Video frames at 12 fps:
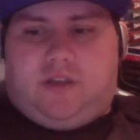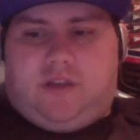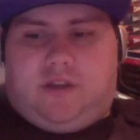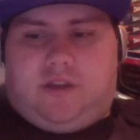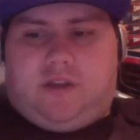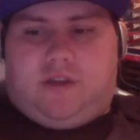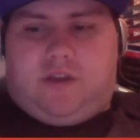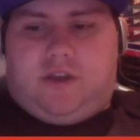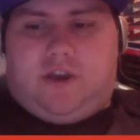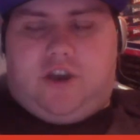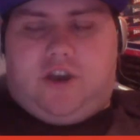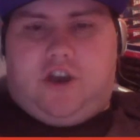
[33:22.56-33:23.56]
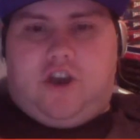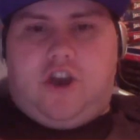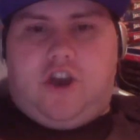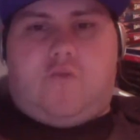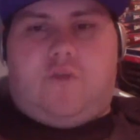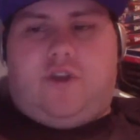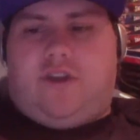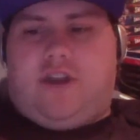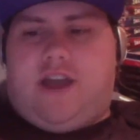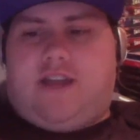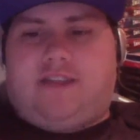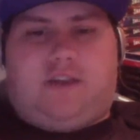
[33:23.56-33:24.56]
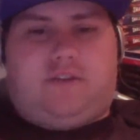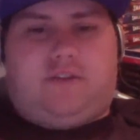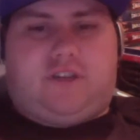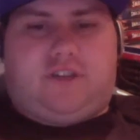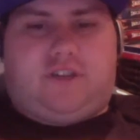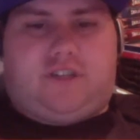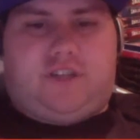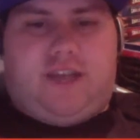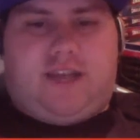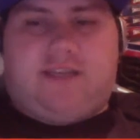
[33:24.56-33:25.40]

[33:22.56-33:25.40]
No, we are not there just yet.